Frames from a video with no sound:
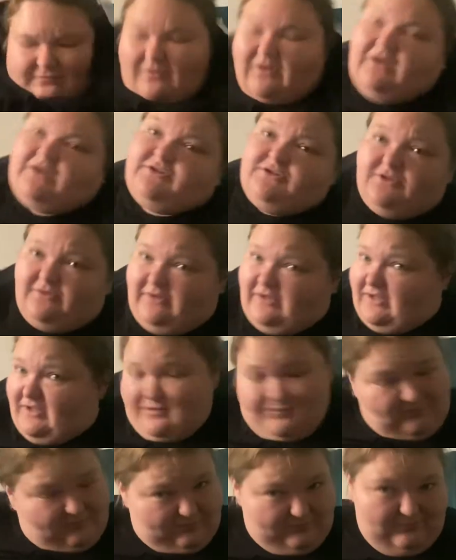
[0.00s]
undoing it.
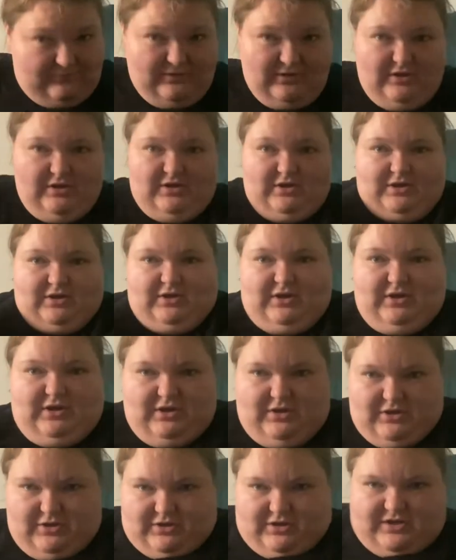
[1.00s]

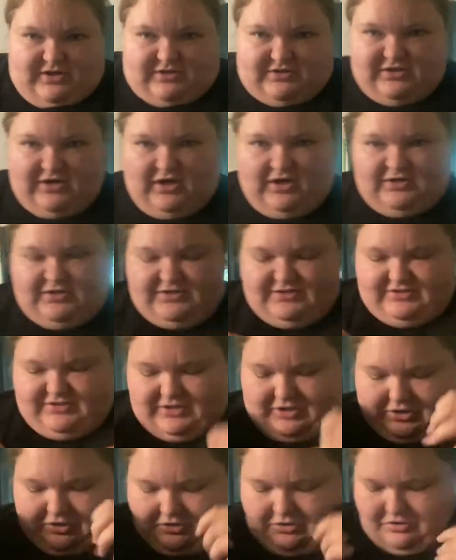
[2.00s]
And it's hard to
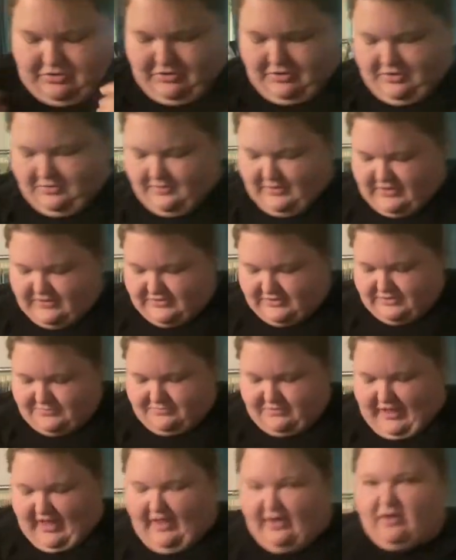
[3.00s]
see because it's
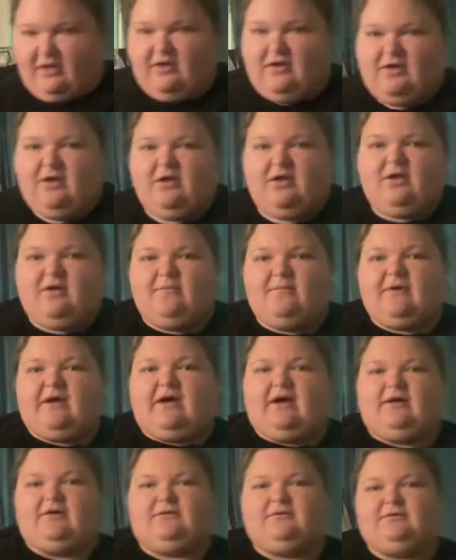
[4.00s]
black,
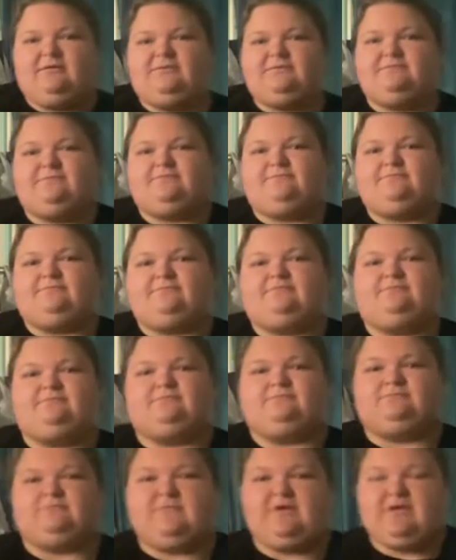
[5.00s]
but
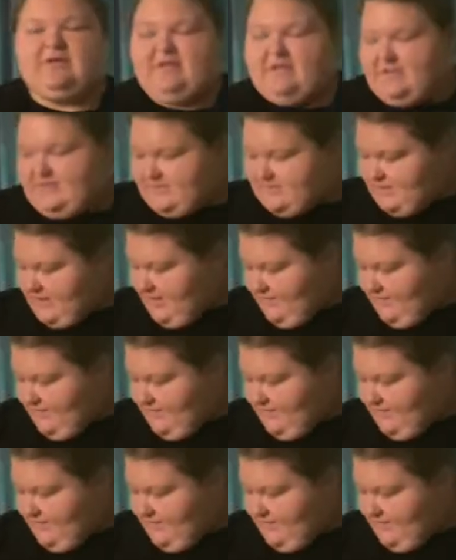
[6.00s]
it's like a